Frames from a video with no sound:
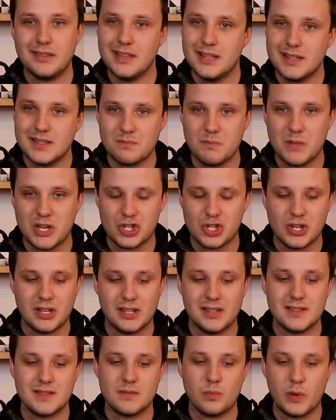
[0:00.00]
these
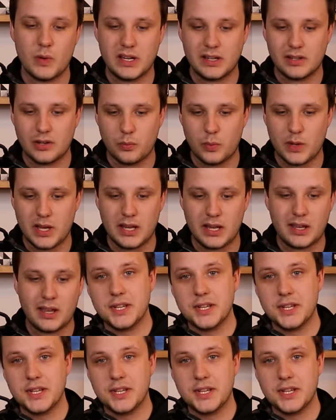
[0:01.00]
missions week to week.